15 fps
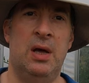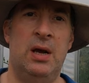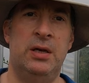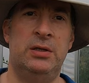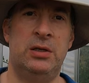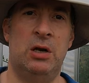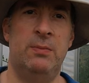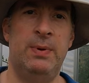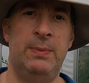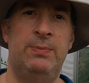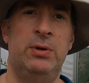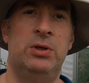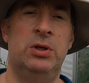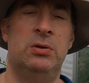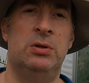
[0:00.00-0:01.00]
and it's going to be
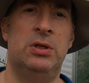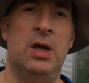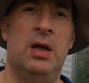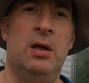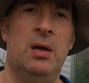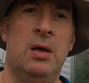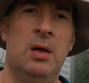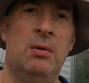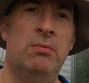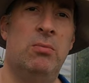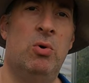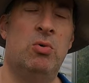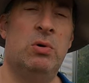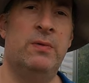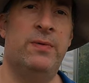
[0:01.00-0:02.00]
producing
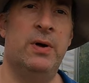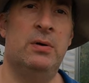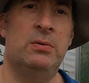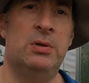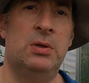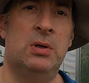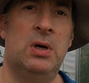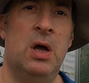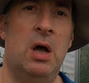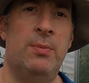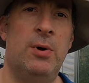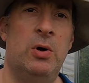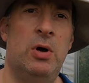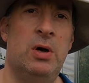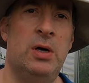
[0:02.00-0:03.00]
more of those
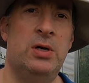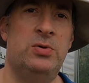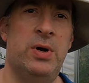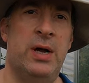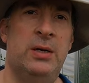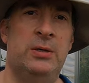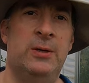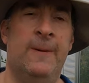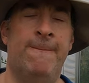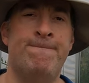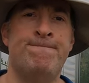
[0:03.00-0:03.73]
carbohydrates.